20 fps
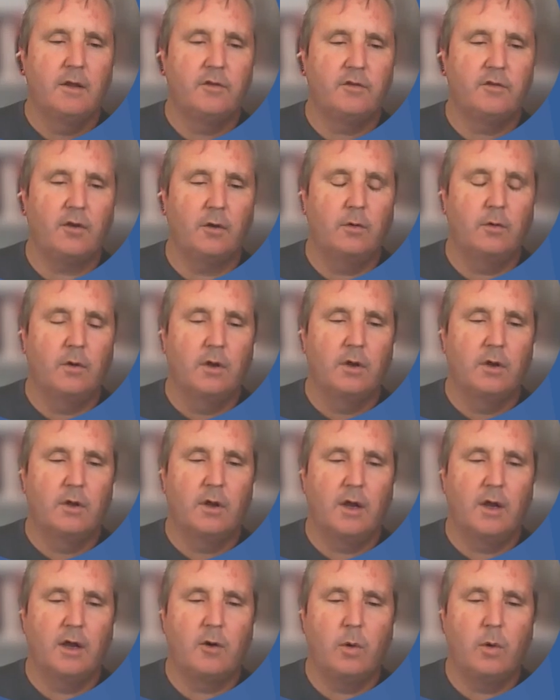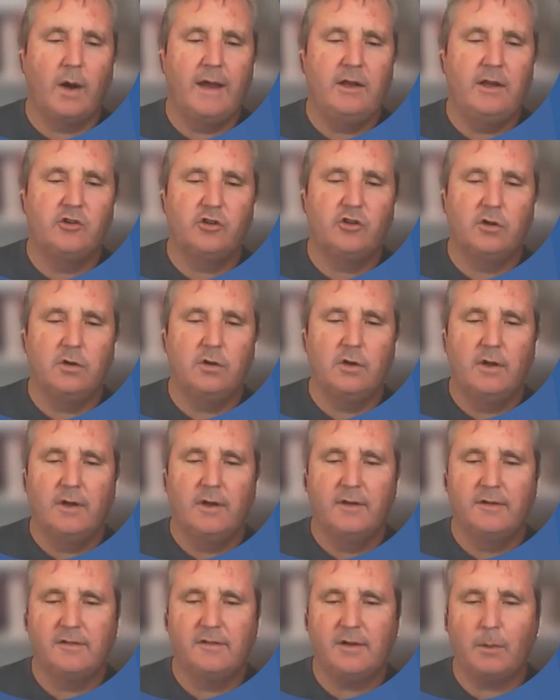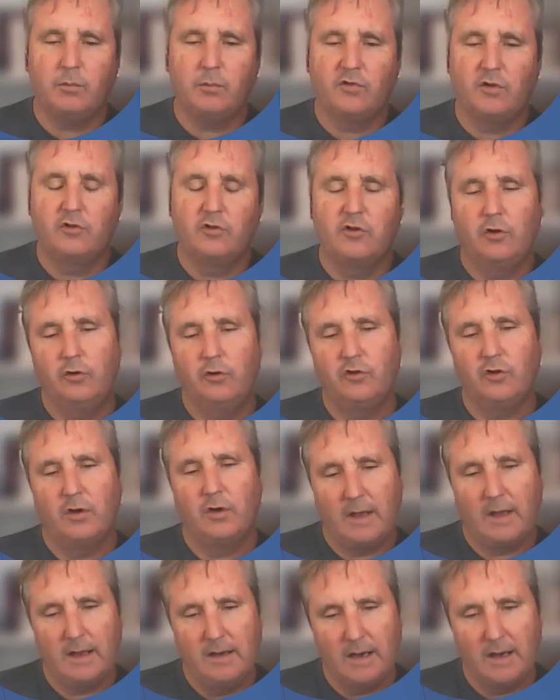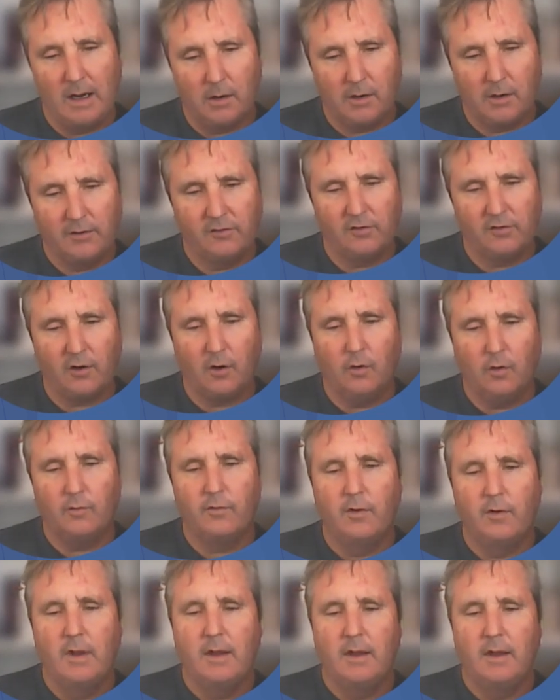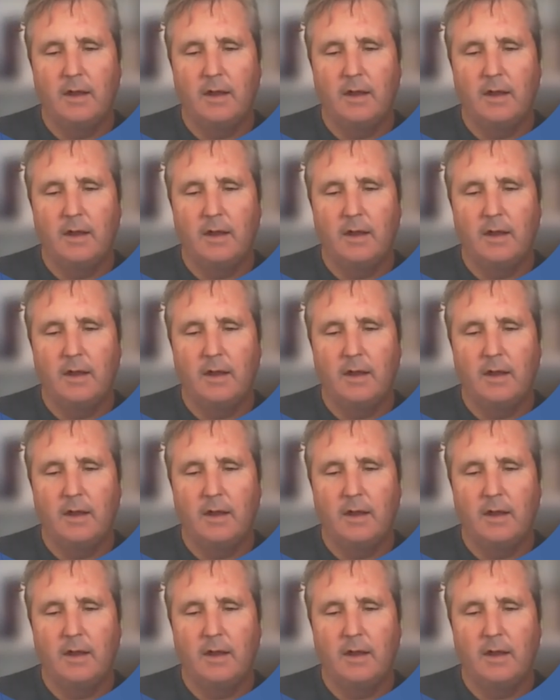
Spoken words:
So equation, substitution, and now I solve.